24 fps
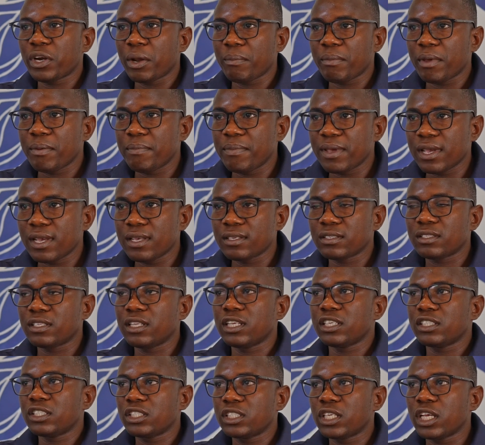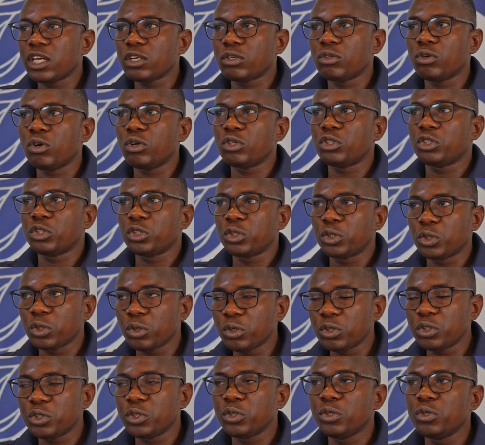Namibians, let's take note,
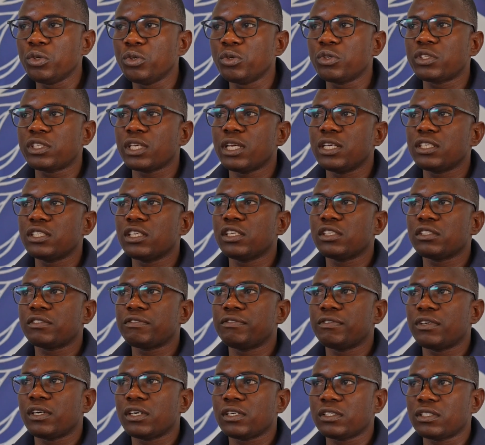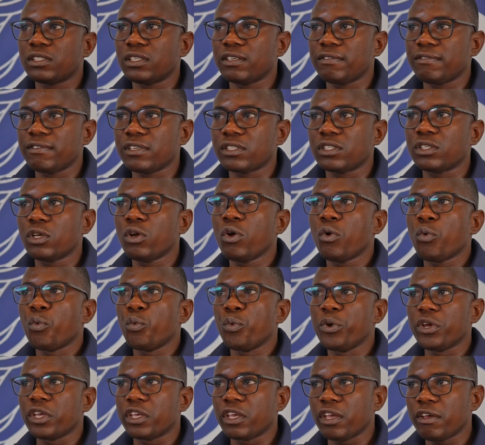should you use Angel's Funeral Service,
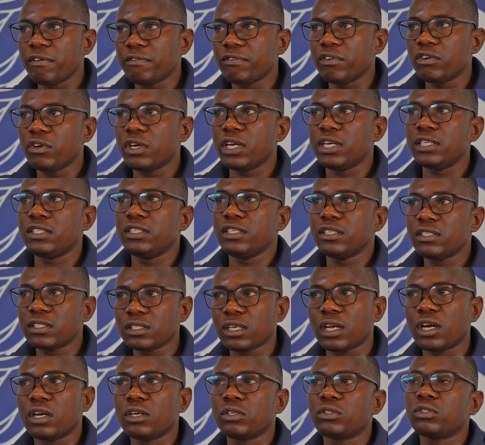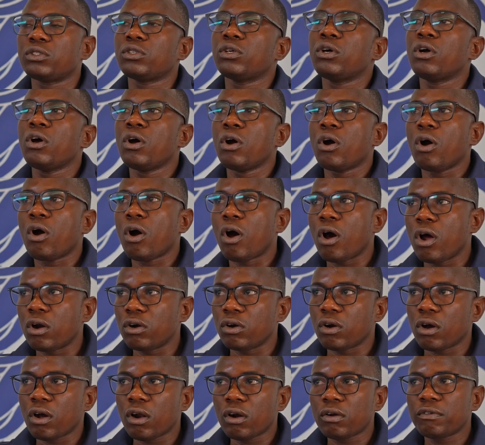we give you a discount
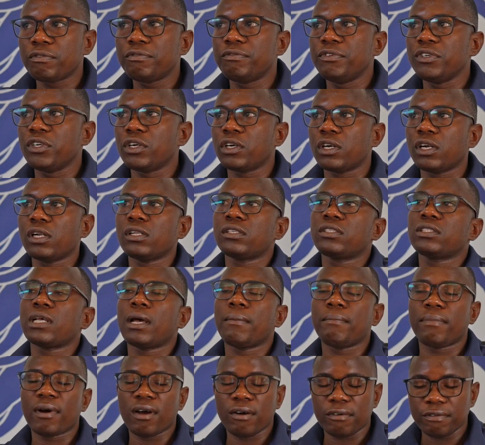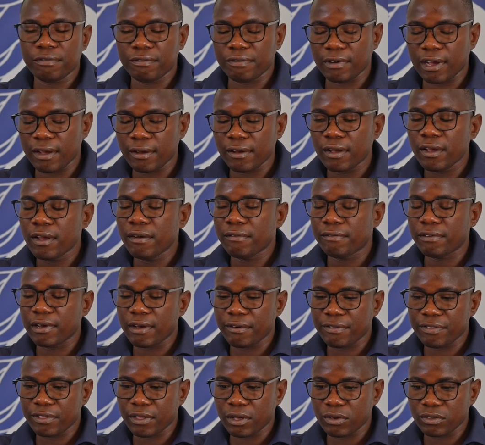on all funerals above
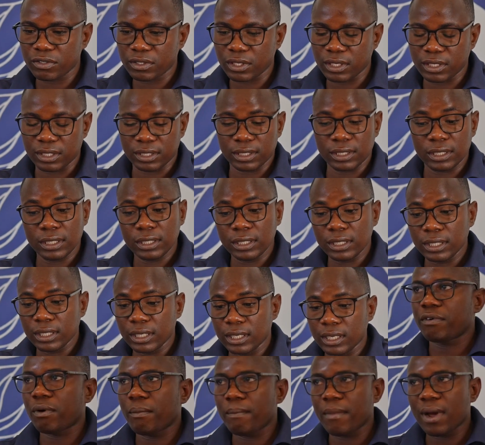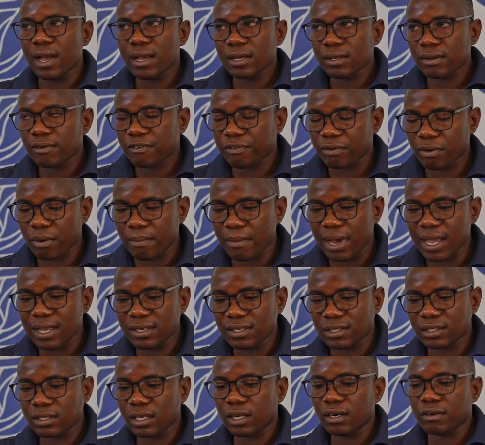5,000. 5, from, my, from
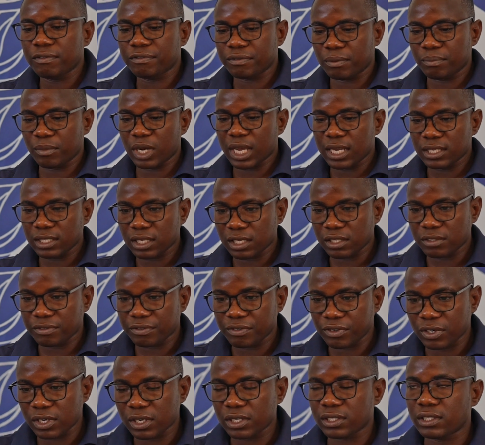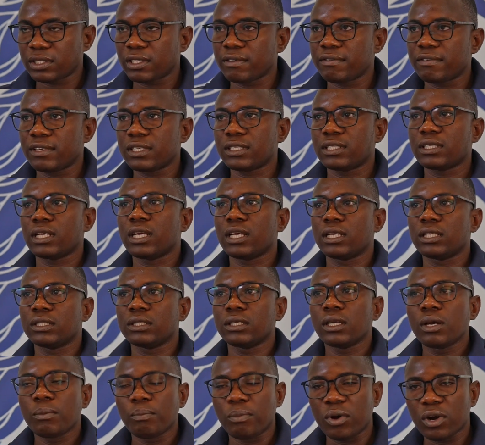myself, from Angel's Funeral Service
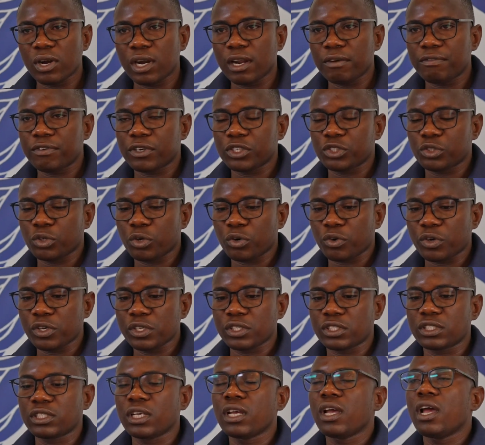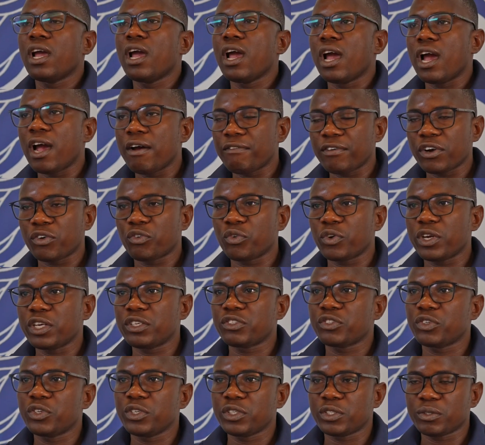and Bonlife Assurance, have a
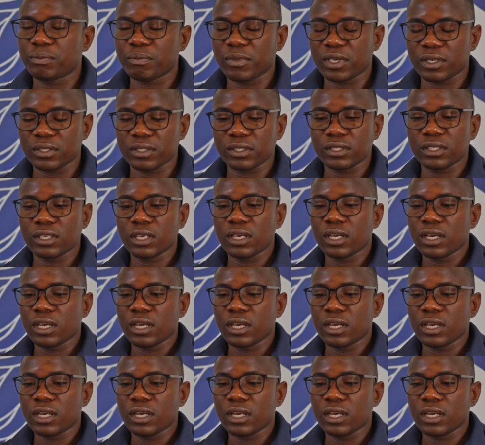great Christmas